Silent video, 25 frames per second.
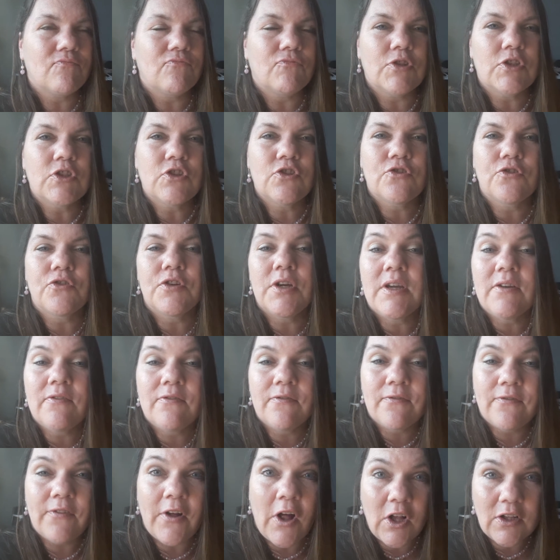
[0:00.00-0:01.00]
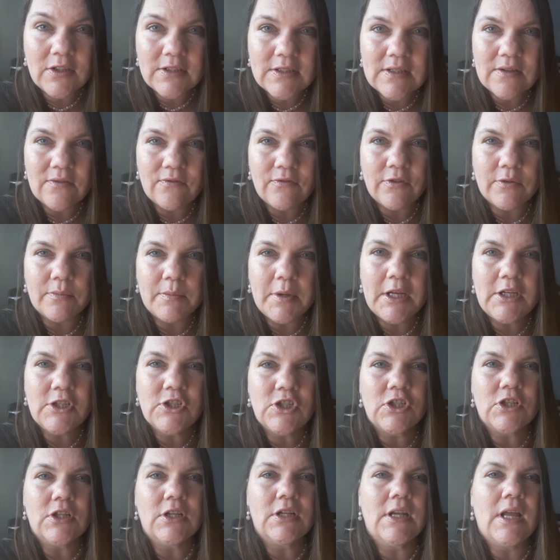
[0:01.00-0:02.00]
retrieve false
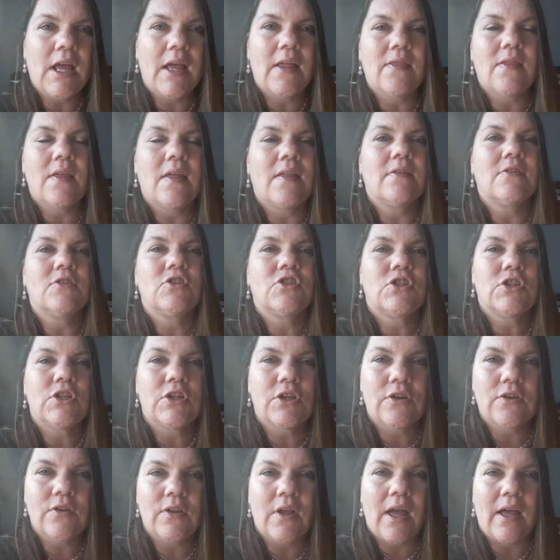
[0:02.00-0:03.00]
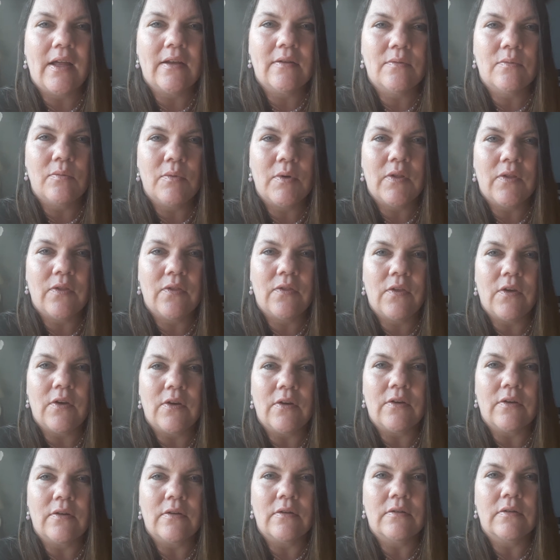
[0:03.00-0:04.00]
information and then share that with
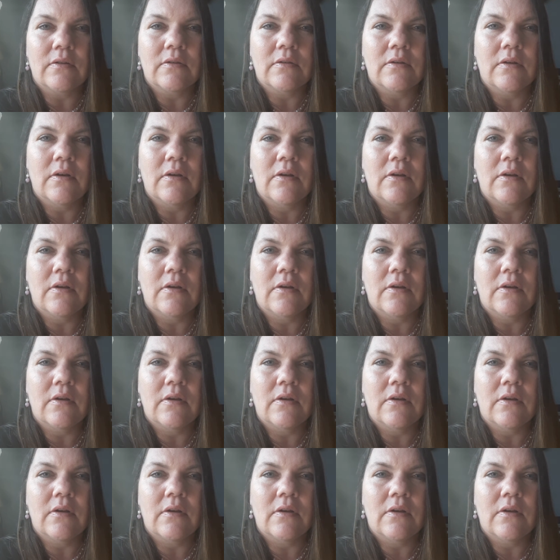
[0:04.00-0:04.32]
their